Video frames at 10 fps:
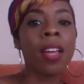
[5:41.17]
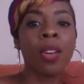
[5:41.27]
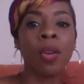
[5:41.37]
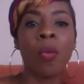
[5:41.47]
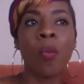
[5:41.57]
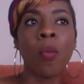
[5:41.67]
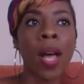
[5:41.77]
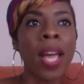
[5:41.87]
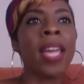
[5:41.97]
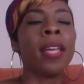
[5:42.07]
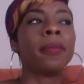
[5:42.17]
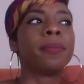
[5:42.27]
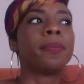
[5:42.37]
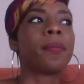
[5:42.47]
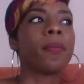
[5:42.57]
you know, why,
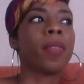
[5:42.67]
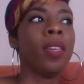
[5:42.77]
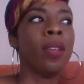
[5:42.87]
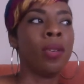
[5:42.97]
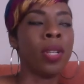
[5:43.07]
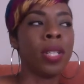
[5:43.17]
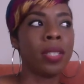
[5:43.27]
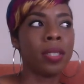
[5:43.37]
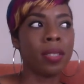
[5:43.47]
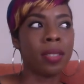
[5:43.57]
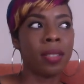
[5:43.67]
you know, this